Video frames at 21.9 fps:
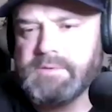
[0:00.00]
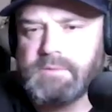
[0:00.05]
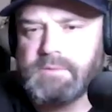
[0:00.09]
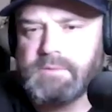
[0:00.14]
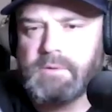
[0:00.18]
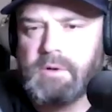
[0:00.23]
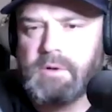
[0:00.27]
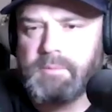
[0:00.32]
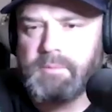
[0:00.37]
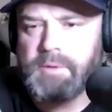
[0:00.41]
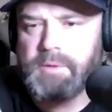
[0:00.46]
it
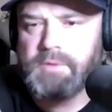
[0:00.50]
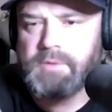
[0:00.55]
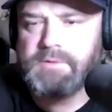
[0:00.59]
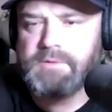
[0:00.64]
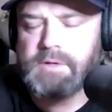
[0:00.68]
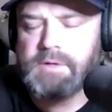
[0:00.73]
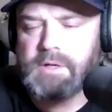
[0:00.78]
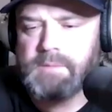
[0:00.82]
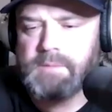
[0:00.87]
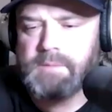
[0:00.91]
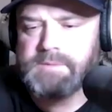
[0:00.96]
wrong both
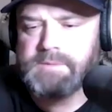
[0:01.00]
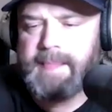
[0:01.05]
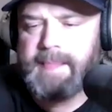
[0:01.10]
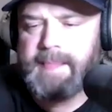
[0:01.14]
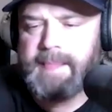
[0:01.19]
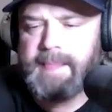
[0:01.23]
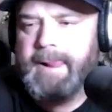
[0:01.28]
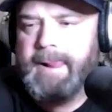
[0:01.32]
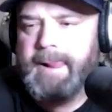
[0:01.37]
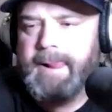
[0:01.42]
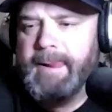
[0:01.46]
times.
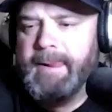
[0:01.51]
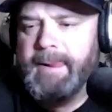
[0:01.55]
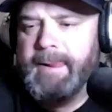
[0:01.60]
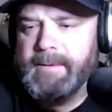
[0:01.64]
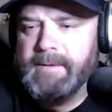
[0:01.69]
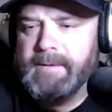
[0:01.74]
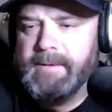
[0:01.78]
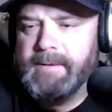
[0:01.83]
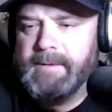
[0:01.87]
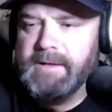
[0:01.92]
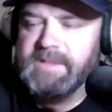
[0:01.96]

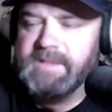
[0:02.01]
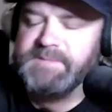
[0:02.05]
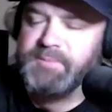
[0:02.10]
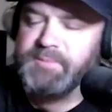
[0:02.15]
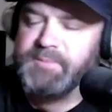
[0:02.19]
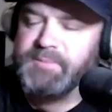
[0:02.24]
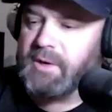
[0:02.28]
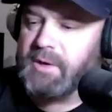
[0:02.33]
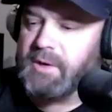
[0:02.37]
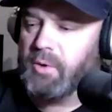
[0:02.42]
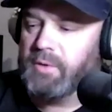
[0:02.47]
It's
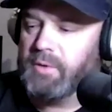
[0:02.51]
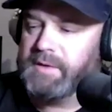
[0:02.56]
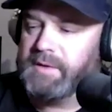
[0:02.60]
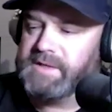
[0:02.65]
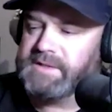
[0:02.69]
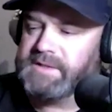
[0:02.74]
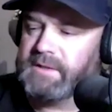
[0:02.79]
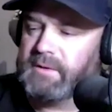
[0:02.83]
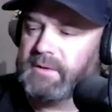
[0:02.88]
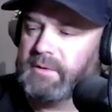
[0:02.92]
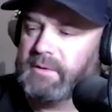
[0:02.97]
pretty cool.
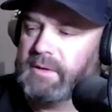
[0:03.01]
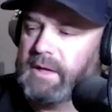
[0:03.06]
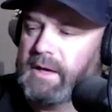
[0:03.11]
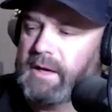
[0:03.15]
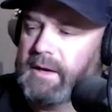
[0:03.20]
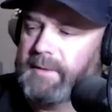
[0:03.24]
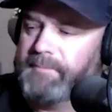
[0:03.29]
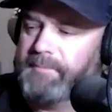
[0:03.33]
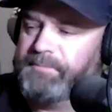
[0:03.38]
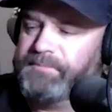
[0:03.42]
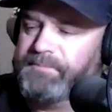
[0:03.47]
These
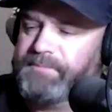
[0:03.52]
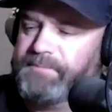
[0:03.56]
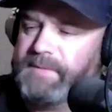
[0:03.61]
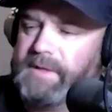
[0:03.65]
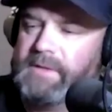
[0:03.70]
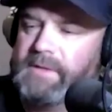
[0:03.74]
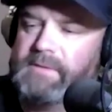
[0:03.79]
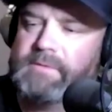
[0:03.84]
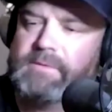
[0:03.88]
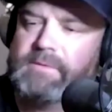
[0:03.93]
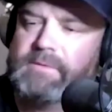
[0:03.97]
little
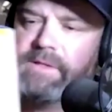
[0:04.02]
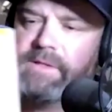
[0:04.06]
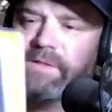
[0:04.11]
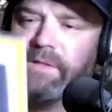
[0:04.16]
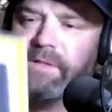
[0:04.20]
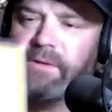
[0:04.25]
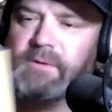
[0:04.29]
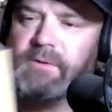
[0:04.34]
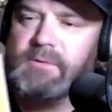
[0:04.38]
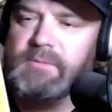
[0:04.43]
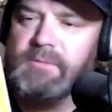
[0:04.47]

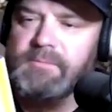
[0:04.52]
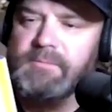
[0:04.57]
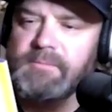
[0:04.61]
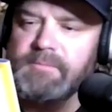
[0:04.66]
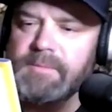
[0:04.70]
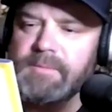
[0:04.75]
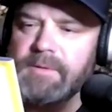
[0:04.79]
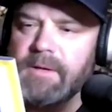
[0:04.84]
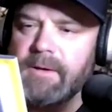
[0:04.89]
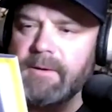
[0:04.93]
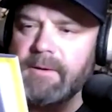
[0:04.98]

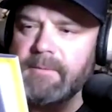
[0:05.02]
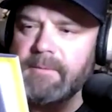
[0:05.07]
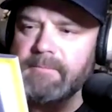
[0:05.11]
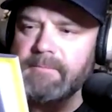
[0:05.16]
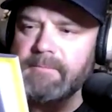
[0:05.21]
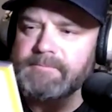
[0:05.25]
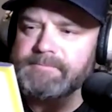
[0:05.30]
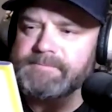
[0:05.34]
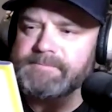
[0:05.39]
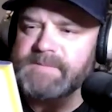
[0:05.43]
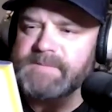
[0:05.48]

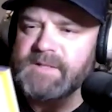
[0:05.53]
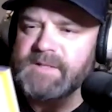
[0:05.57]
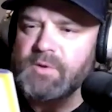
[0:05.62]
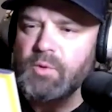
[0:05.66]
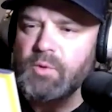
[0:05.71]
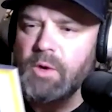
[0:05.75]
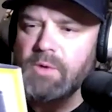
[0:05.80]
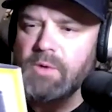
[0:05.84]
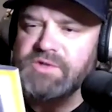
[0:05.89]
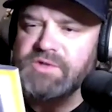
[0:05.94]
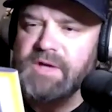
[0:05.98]
the
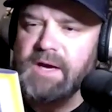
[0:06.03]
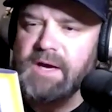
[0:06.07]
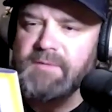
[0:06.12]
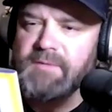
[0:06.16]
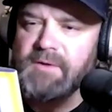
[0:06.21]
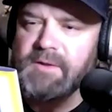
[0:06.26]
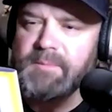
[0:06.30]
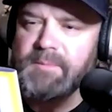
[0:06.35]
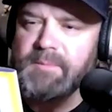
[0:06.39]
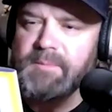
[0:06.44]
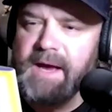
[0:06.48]
quotes you have
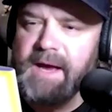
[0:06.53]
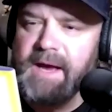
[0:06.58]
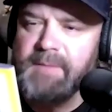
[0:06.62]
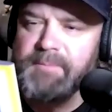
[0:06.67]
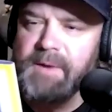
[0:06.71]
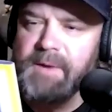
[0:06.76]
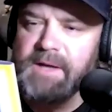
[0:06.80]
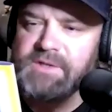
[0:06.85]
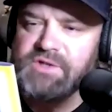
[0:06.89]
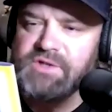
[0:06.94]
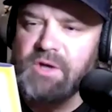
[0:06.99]
on the back
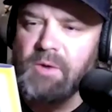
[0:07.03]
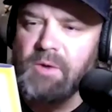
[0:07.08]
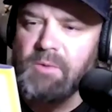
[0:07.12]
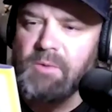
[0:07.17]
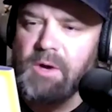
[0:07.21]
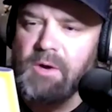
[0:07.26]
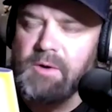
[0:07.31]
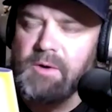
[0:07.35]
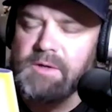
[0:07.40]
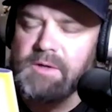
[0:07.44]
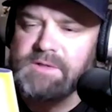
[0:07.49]
by Joe
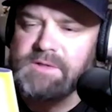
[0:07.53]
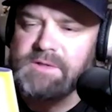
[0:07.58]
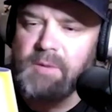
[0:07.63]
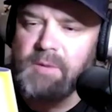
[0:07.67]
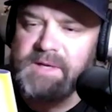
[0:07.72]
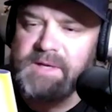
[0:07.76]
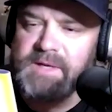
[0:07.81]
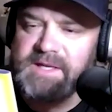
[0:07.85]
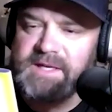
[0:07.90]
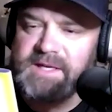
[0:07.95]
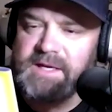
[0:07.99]
Rogan,
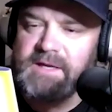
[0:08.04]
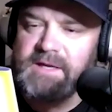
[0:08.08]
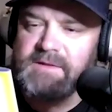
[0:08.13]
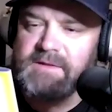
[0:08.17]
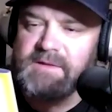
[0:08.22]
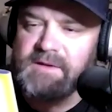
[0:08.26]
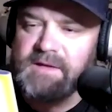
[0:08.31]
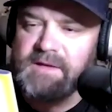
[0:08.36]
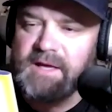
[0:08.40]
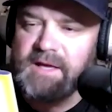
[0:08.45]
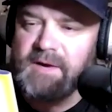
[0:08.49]
Toby
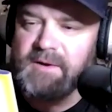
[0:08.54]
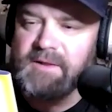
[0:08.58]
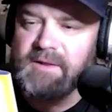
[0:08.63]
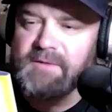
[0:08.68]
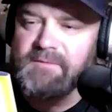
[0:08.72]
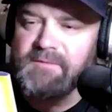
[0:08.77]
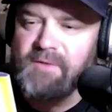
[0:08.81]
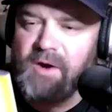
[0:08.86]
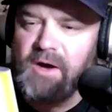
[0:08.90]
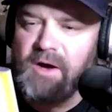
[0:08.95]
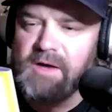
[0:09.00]
Keith, and Gary
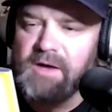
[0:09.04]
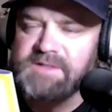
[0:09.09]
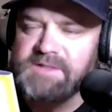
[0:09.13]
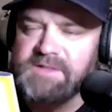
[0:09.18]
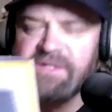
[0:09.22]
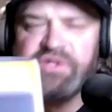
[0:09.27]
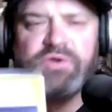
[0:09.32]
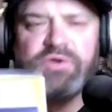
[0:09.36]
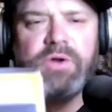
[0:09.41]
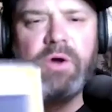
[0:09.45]
LaVox. Did you